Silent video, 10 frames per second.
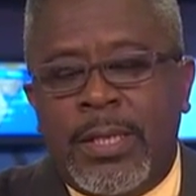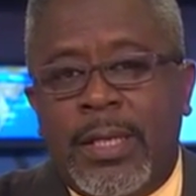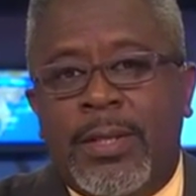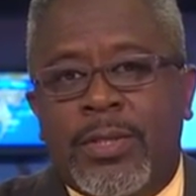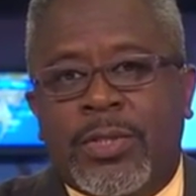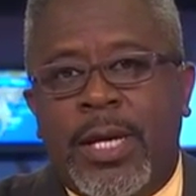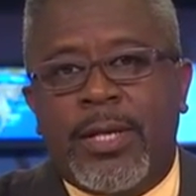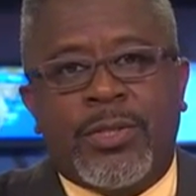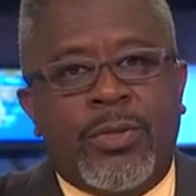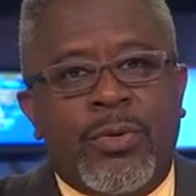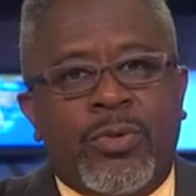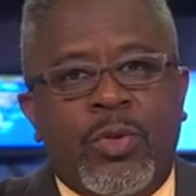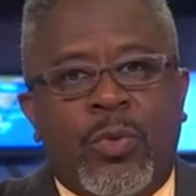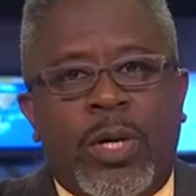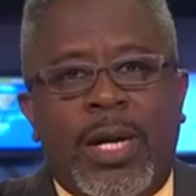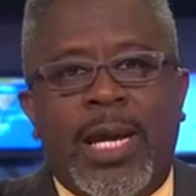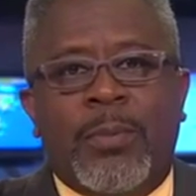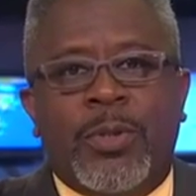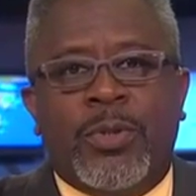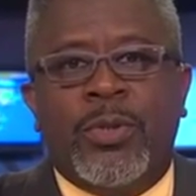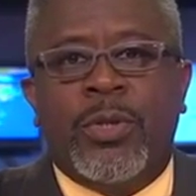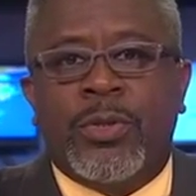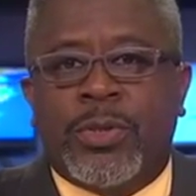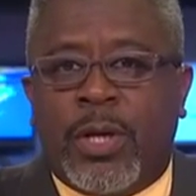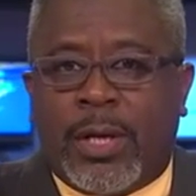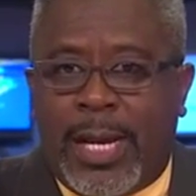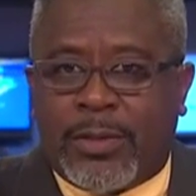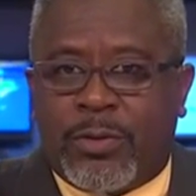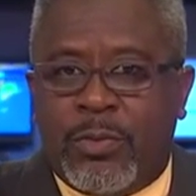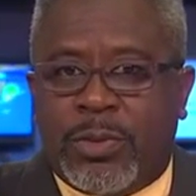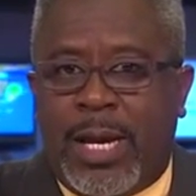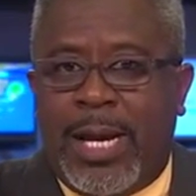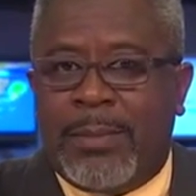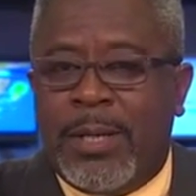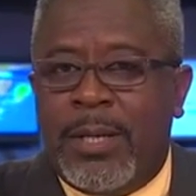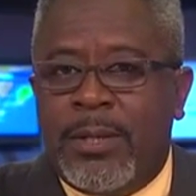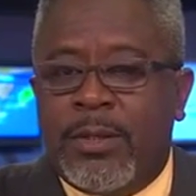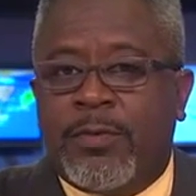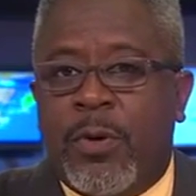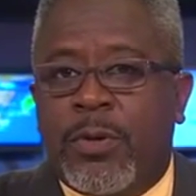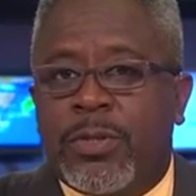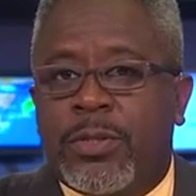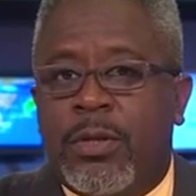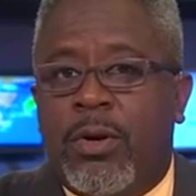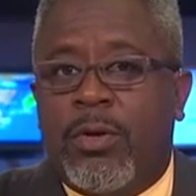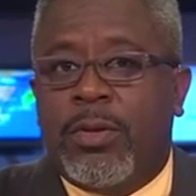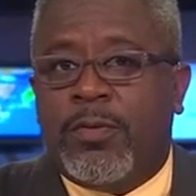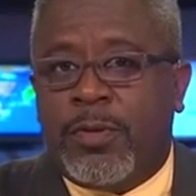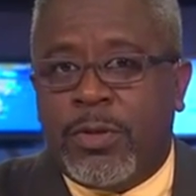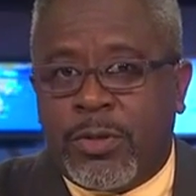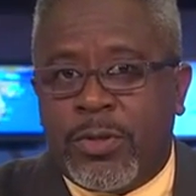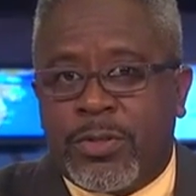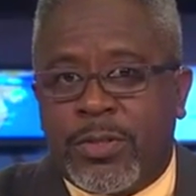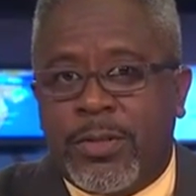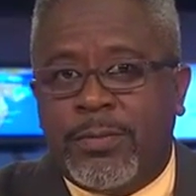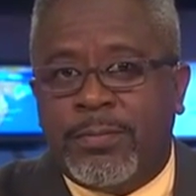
In this case, students who were able to use their classroom time to focus on their futures.